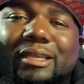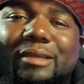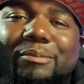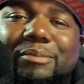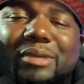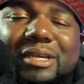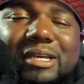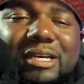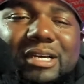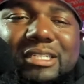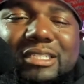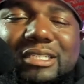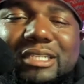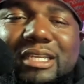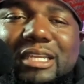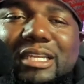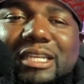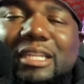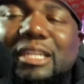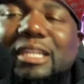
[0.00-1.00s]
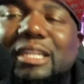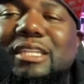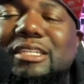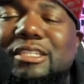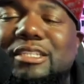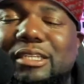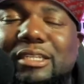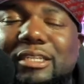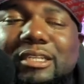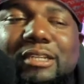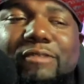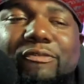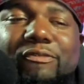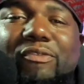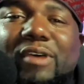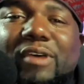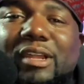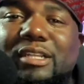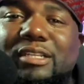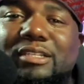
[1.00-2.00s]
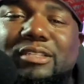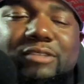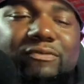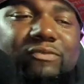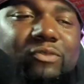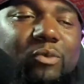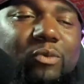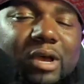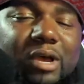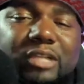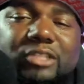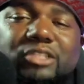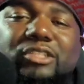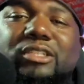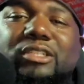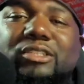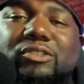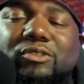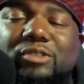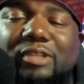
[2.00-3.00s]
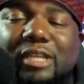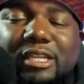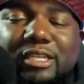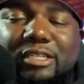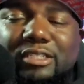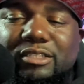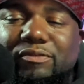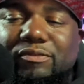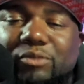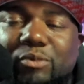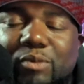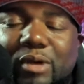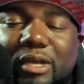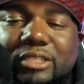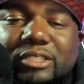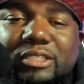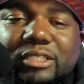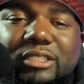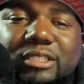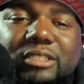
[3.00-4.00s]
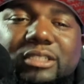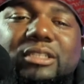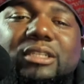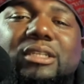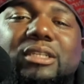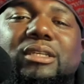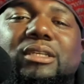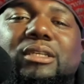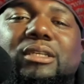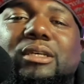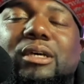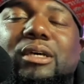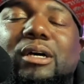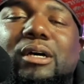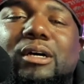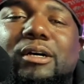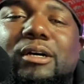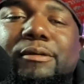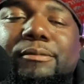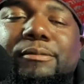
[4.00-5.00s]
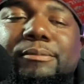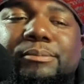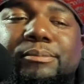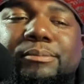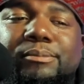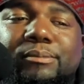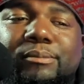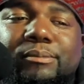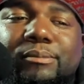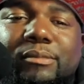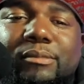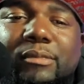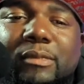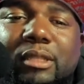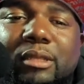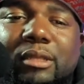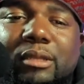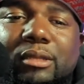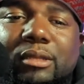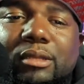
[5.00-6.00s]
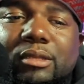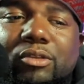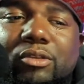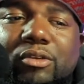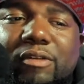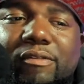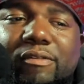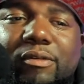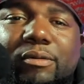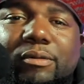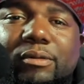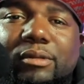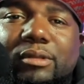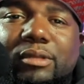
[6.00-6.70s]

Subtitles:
because, in this, and fellas, if you're watching this, ladies, if you're watching this, you ever